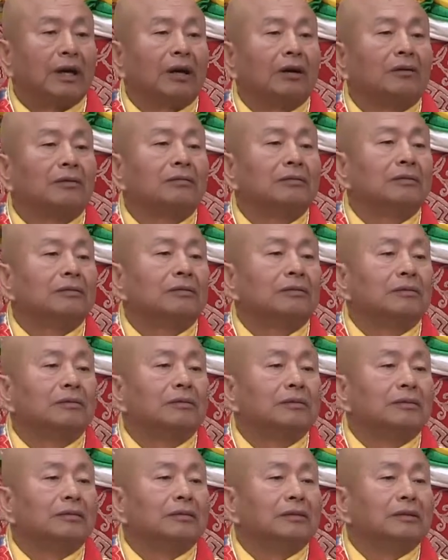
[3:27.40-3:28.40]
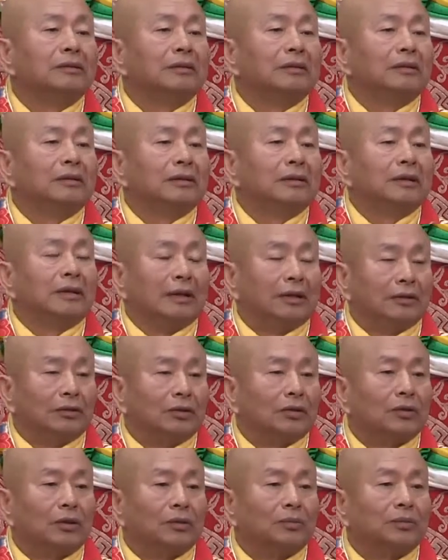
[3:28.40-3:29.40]
the Universal Light Merit
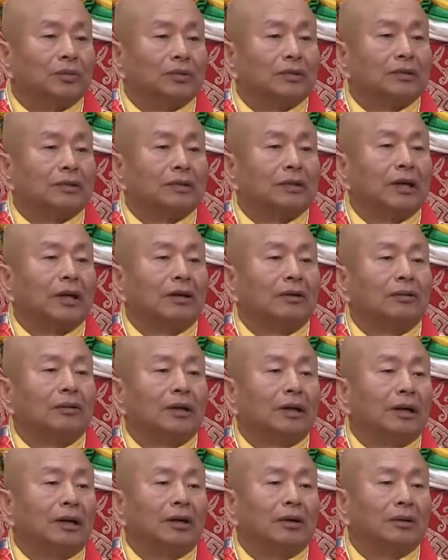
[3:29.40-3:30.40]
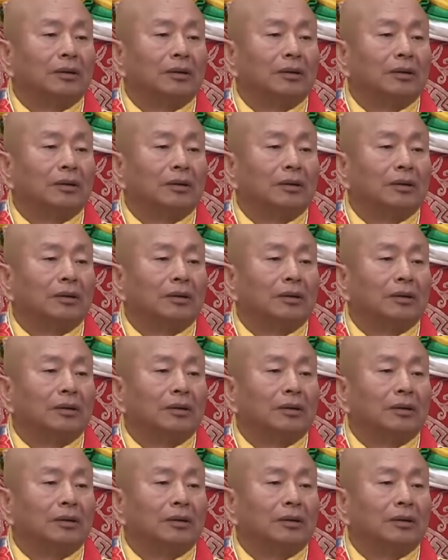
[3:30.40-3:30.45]
Mountain King Buddha,